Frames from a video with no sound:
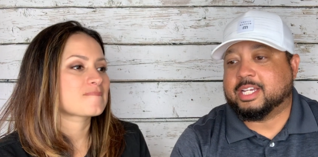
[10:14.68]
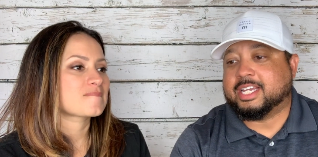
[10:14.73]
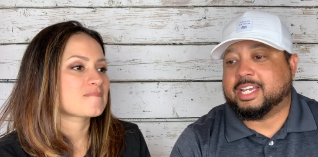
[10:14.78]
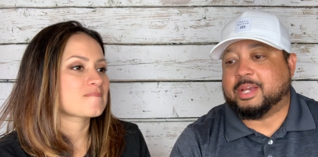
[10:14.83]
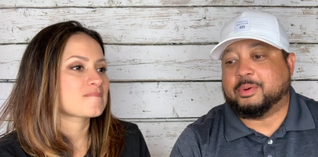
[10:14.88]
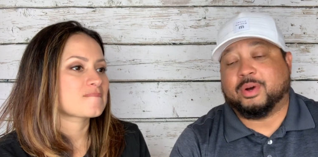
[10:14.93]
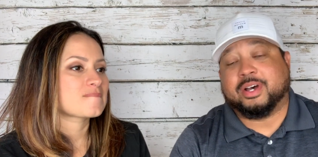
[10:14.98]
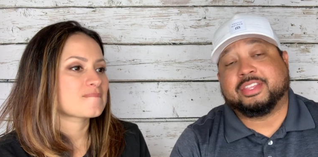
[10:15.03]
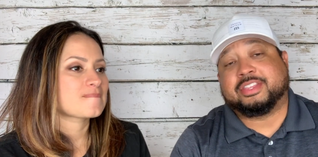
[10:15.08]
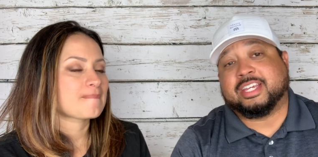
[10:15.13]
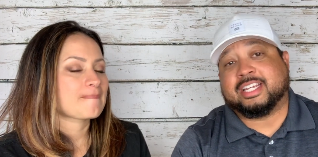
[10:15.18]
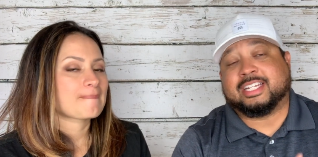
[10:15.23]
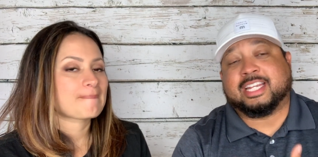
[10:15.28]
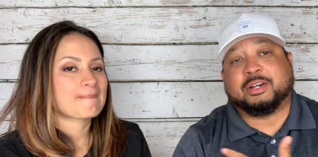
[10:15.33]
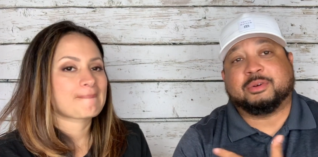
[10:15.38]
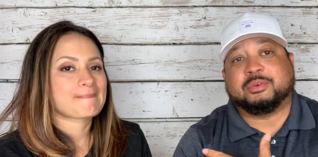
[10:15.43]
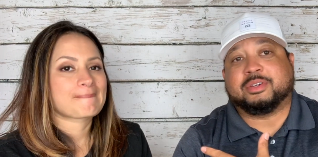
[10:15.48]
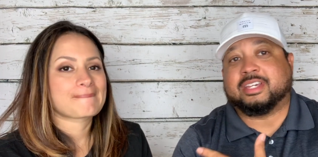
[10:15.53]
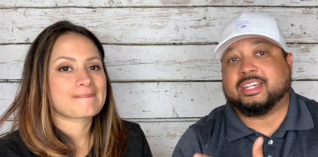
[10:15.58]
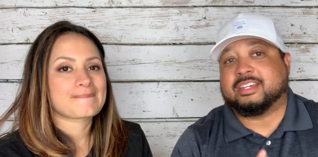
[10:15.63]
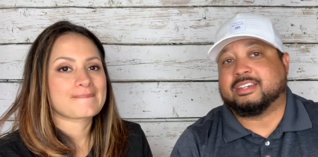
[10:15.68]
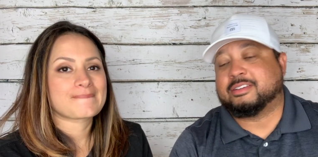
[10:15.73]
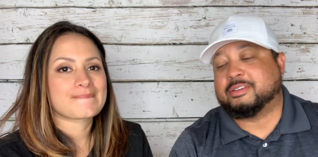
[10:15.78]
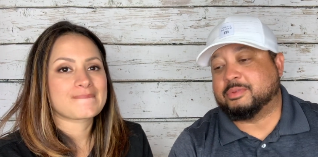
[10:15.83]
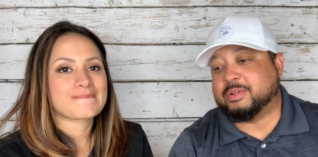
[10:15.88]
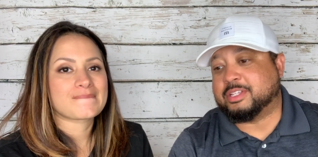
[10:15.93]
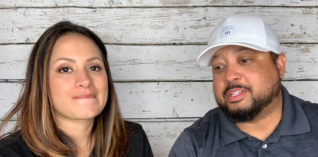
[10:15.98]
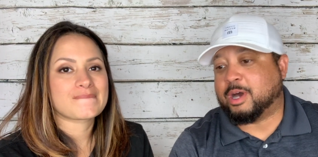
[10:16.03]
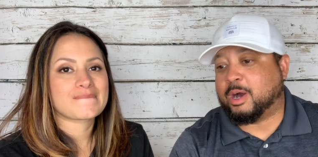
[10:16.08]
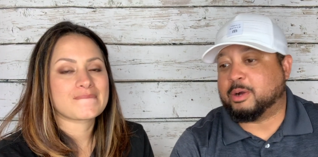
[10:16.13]
Speaker 1: and one thing that we
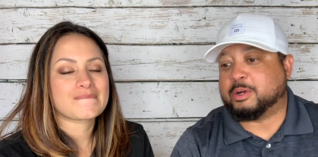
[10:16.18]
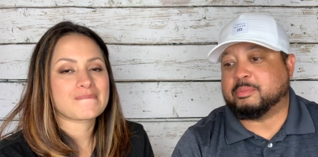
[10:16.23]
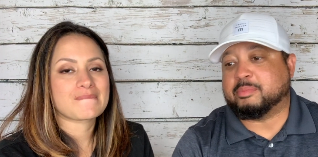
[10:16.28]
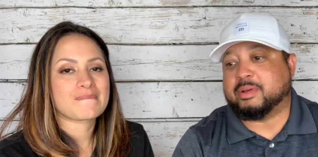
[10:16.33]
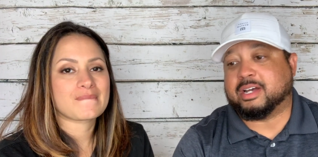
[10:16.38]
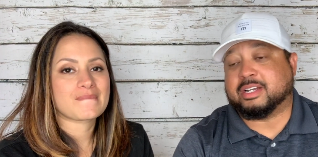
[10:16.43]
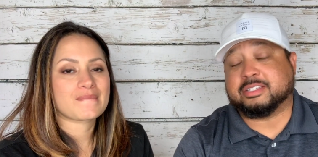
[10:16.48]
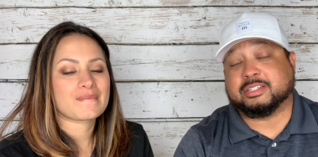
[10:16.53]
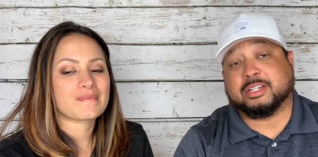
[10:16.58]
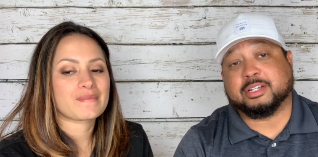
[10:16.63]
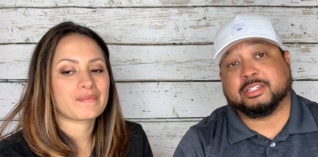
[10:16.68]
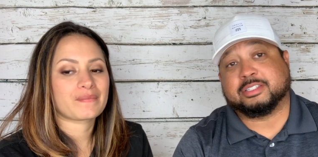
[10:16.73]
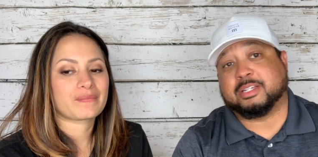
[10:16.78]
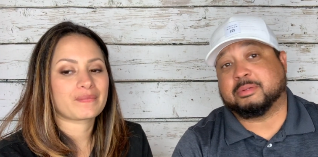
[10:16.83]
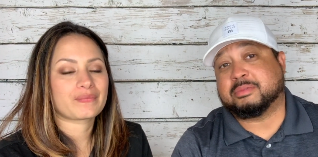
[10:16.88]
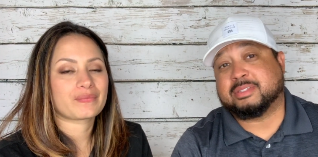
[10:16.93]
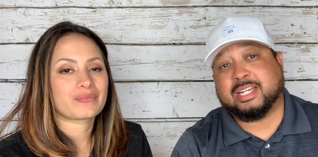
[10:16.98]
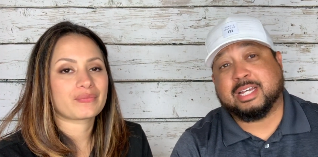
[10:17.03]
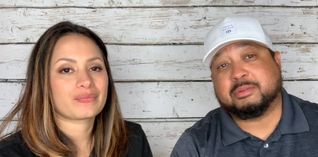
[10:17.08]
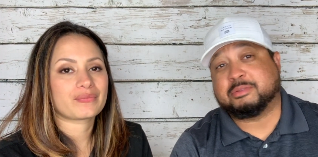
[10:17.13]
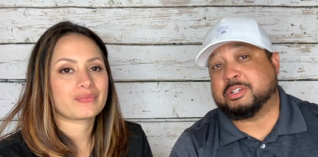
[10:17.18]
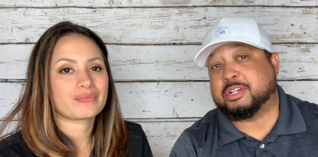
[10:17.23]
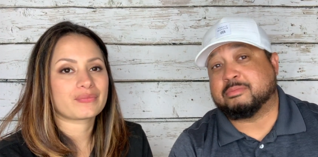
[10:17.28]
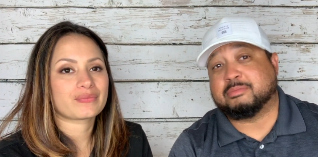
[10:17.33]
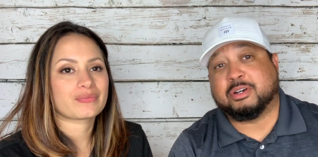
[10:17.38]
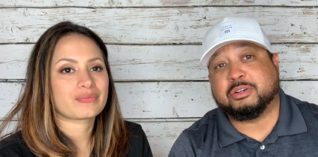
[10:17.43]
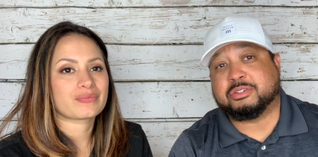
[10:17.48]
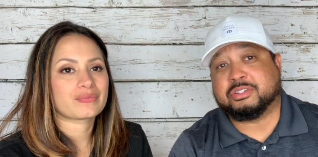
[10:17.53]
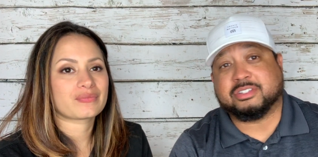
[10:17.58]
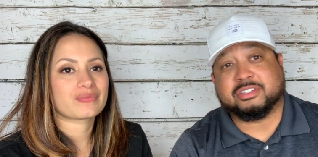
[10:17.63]
we talk about is that sometimes your
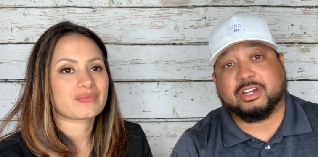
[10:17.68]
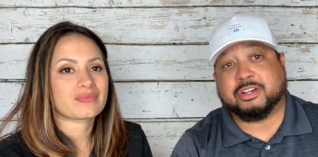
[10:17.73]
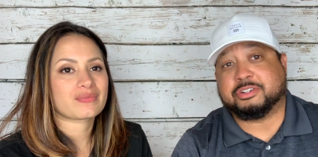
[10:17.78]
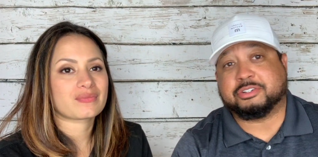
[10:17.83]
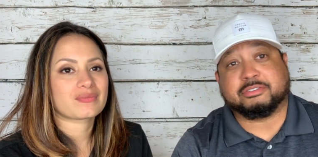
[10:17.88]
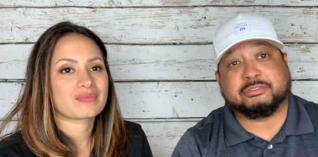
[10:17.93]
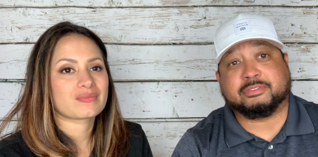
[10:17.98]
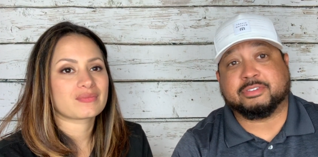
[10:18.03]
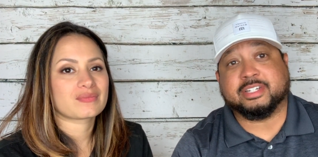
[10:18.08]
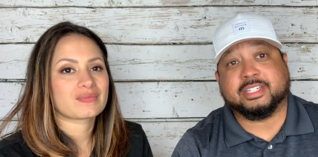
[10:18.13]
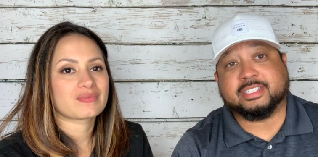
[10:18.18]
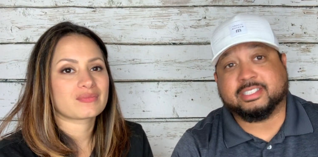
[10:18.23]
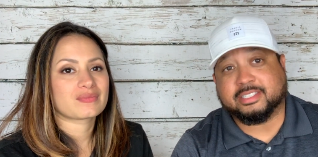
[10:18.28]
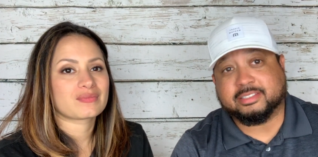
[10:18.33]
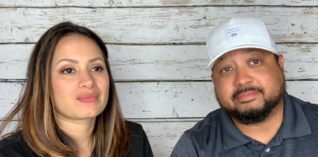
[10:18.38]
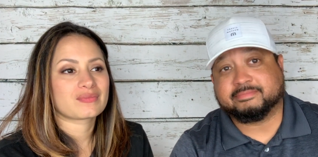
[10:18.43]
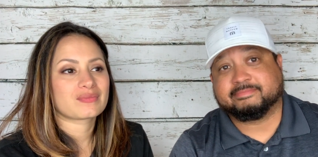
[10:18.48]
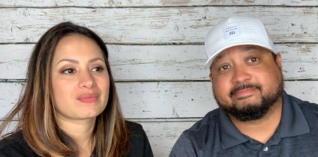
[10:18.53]
emotions aren't your friend